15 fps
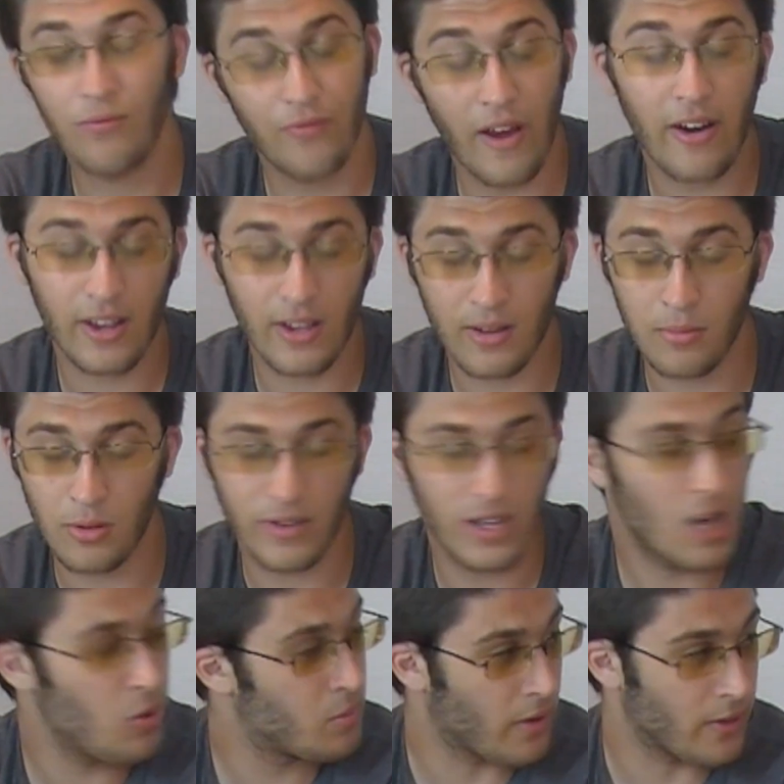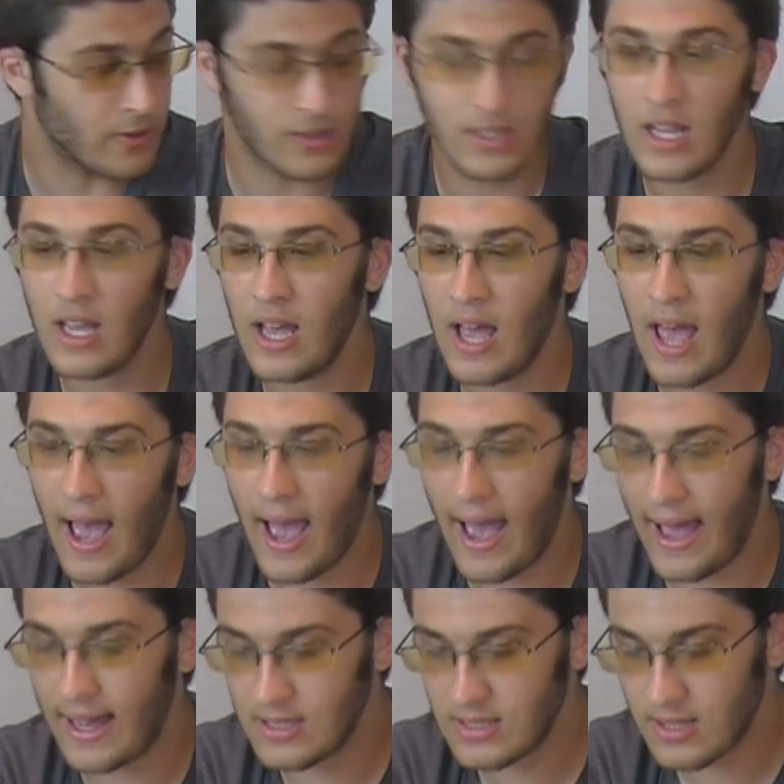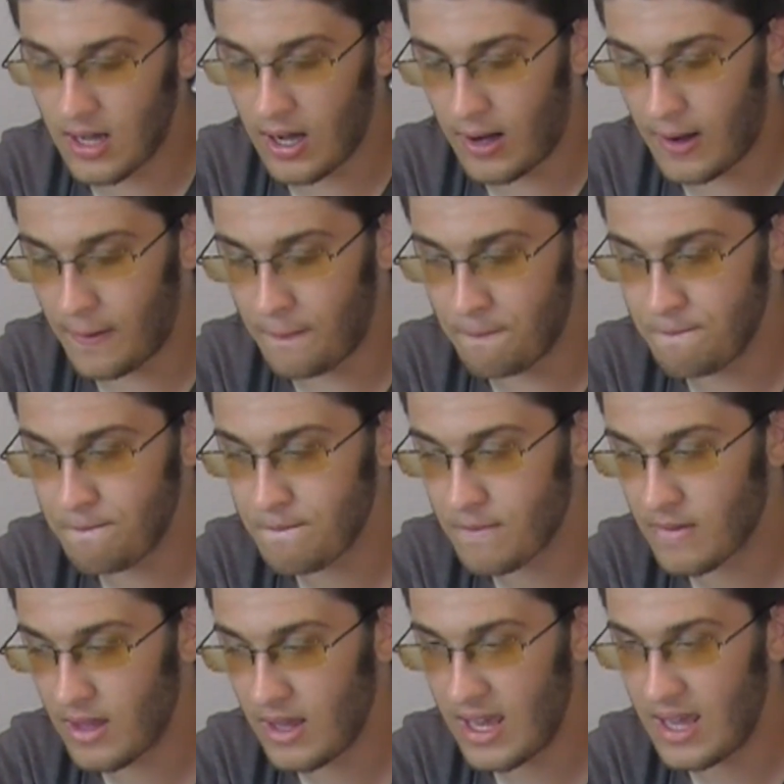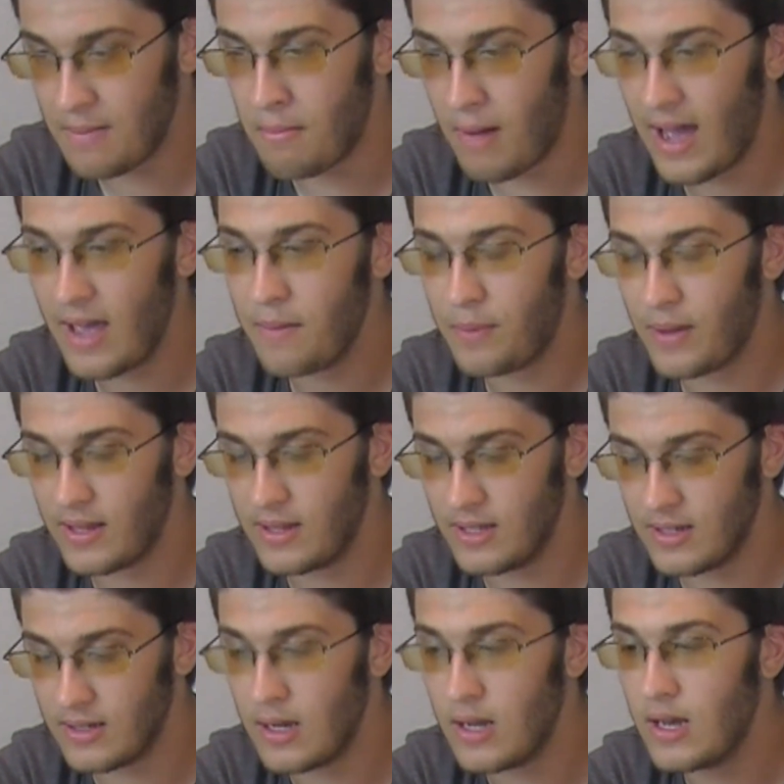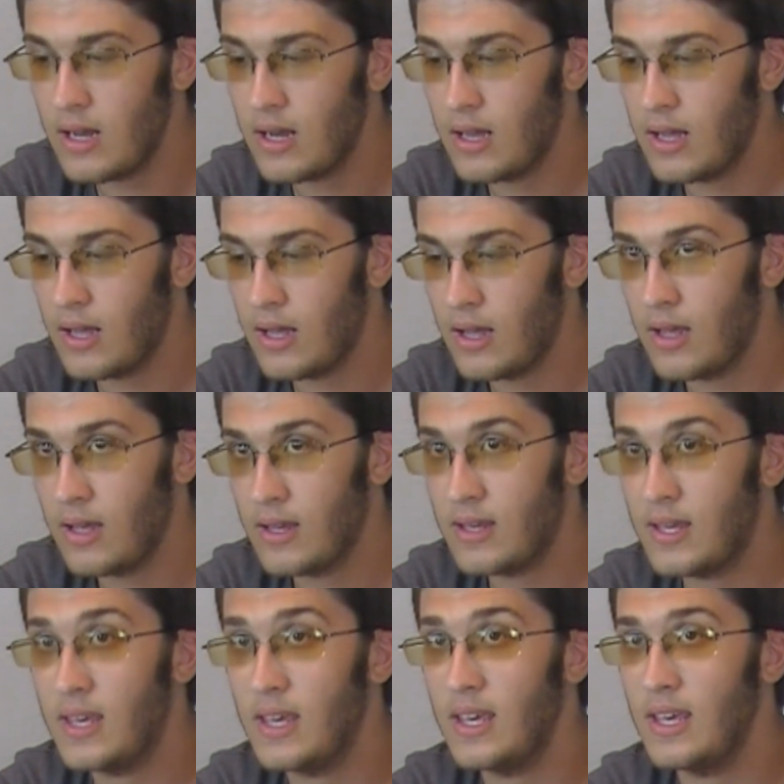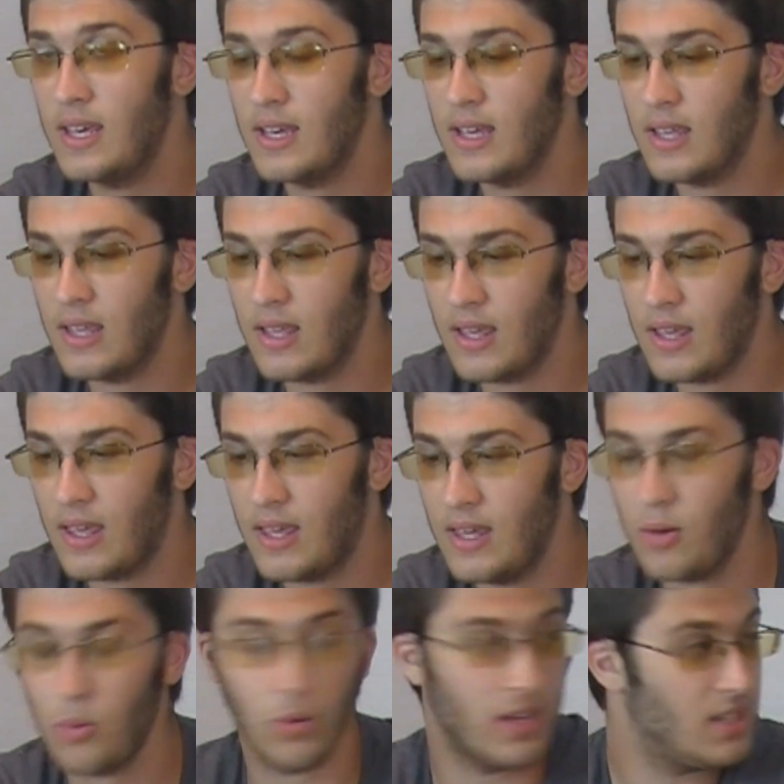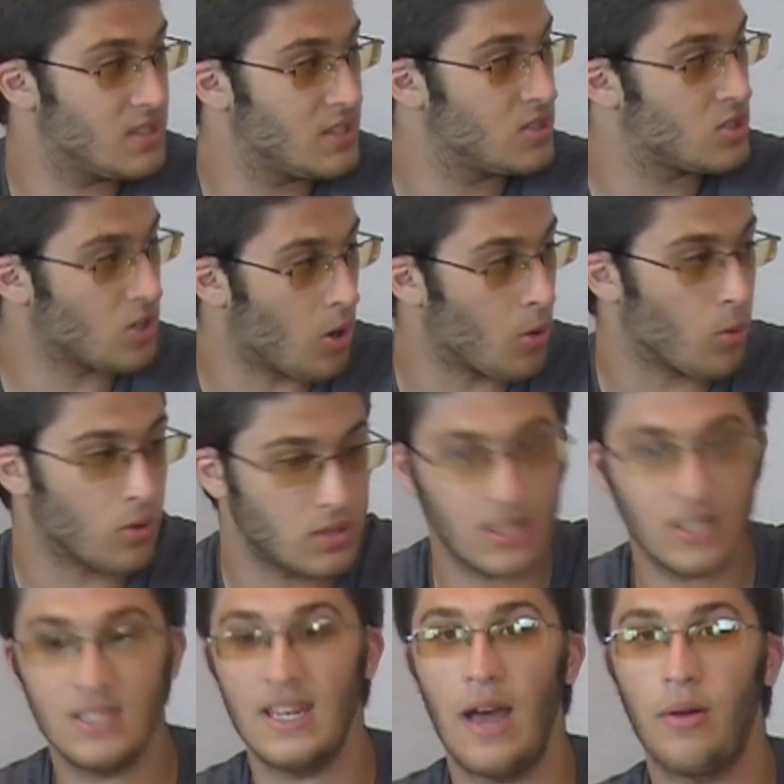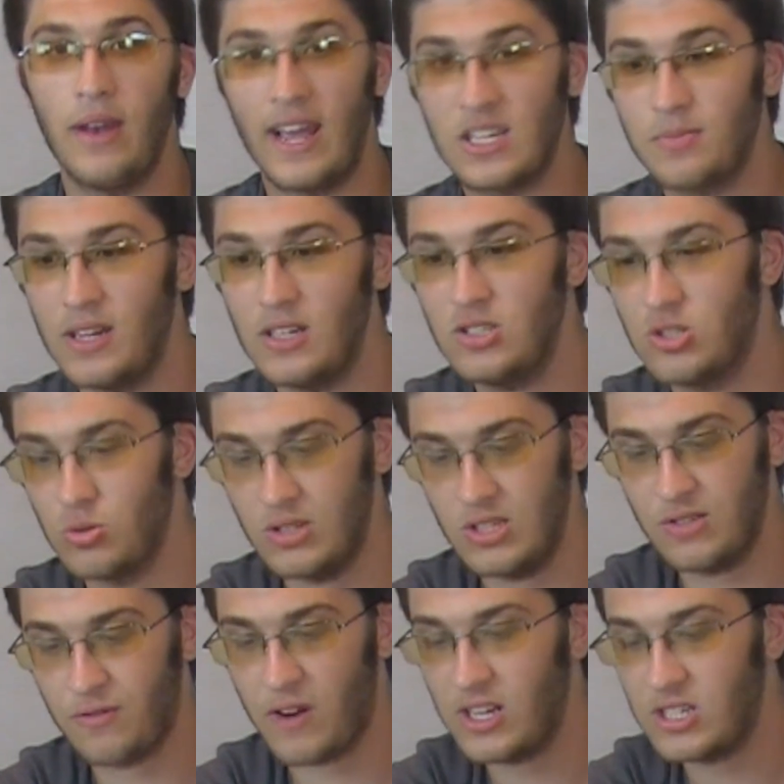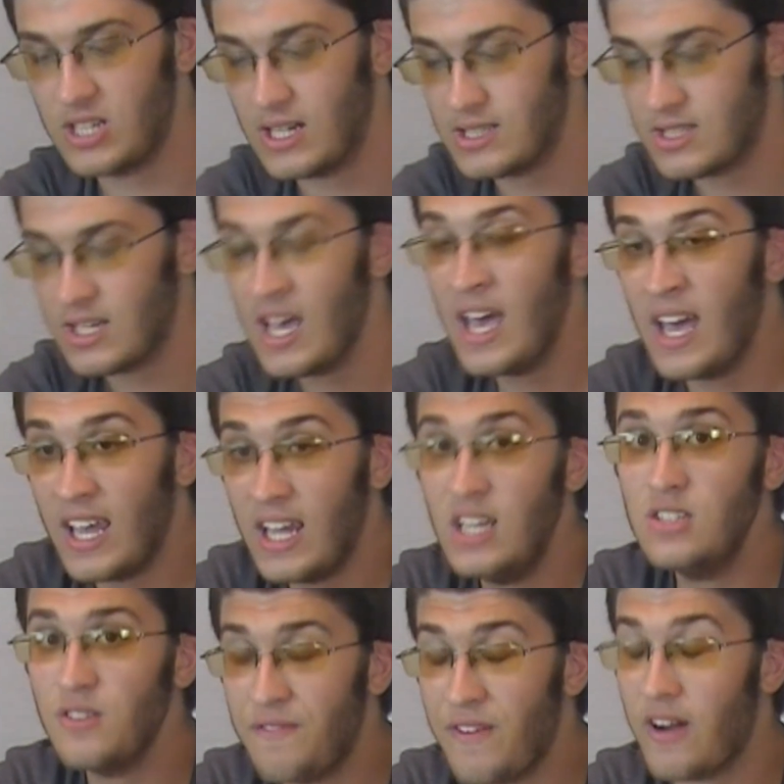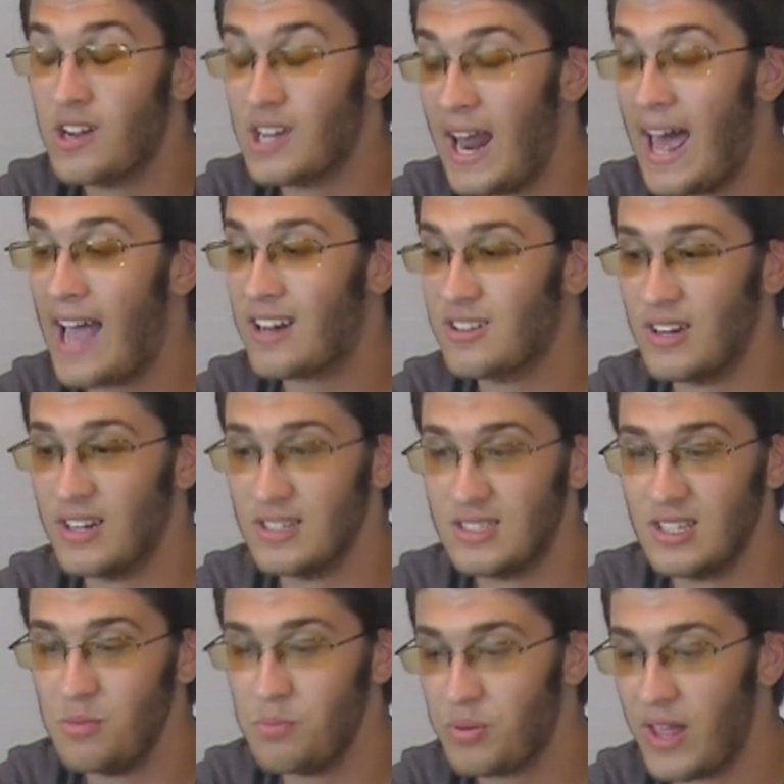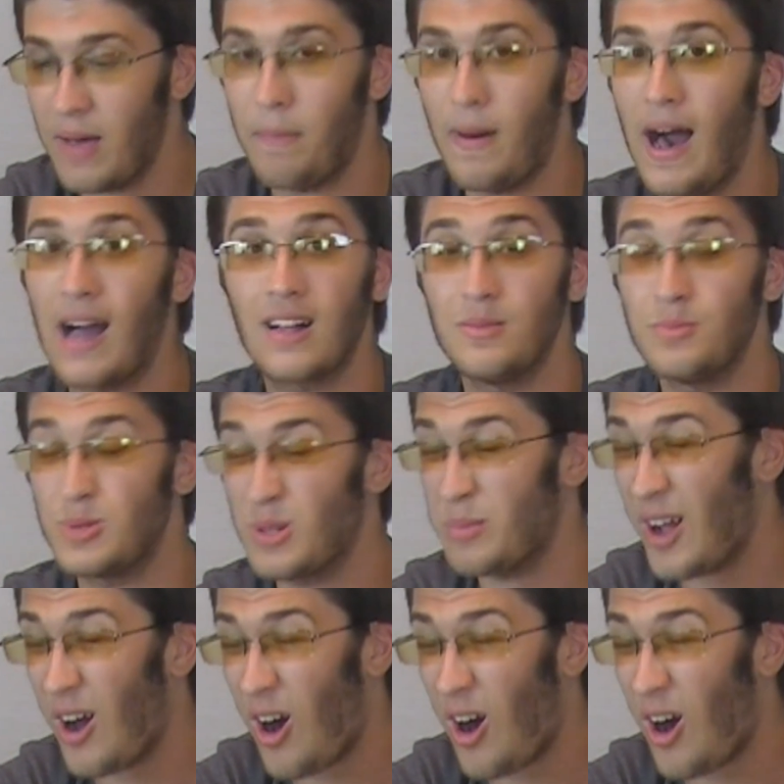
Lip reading: Very good movie, Coen Brothers, and in my opinion, he's in Star Wars. He's now in X-Men. He's doing these franchises. He's a very good actor, and to see him play Apocalypse is gonna be